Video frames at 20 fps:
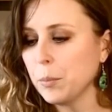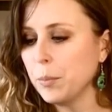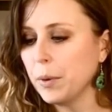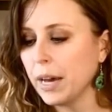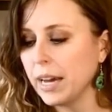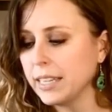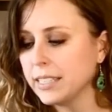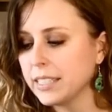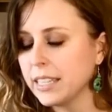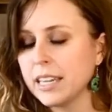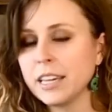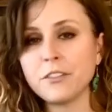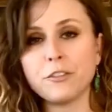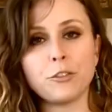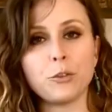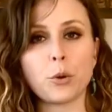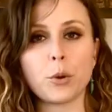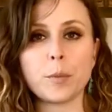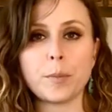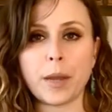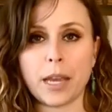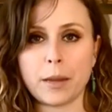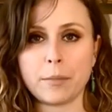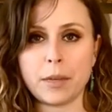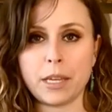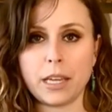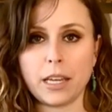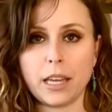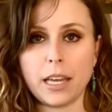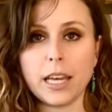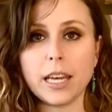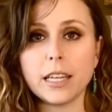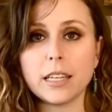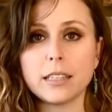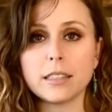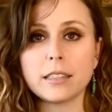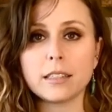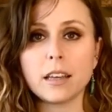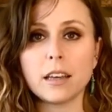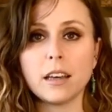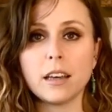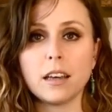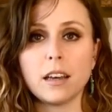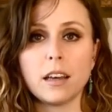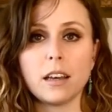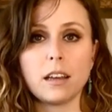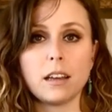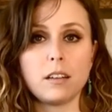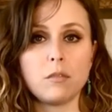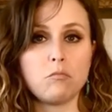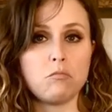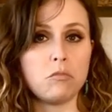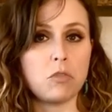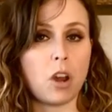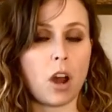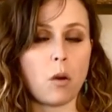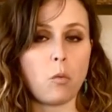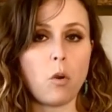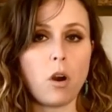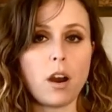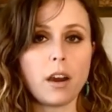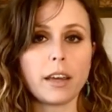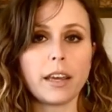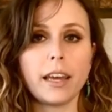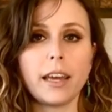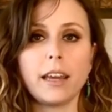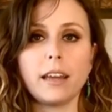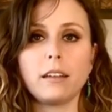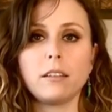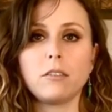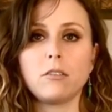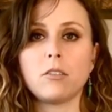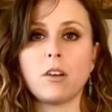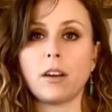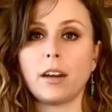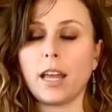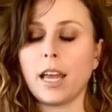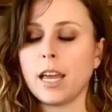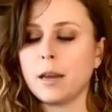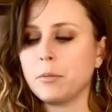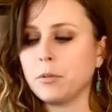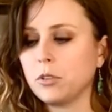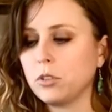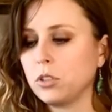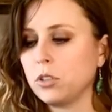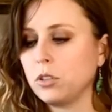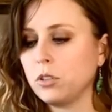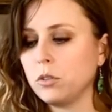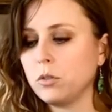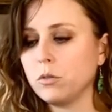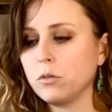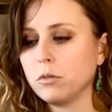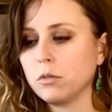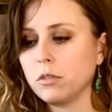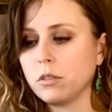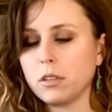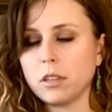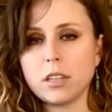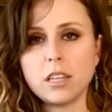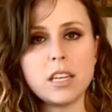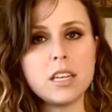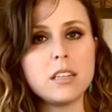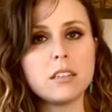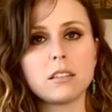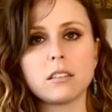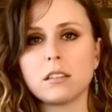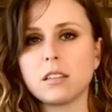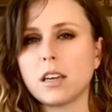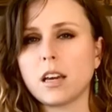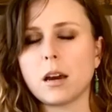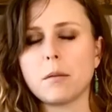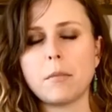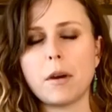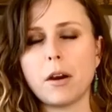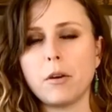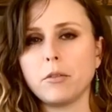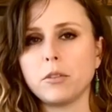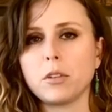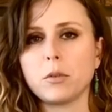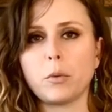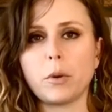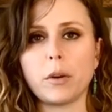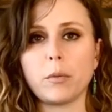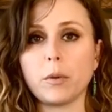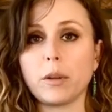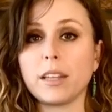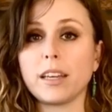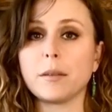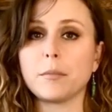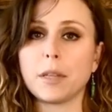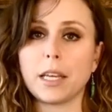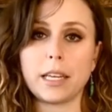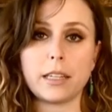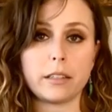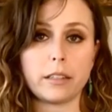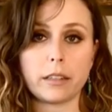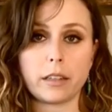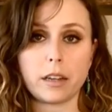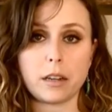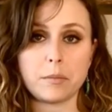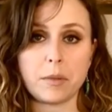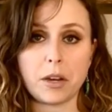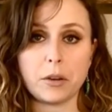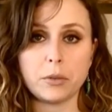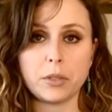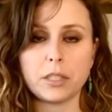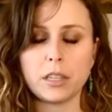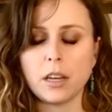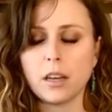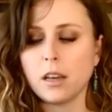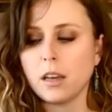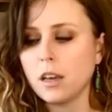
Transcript: But if your baby is not walking, not able to easily come out the way William likes to come out,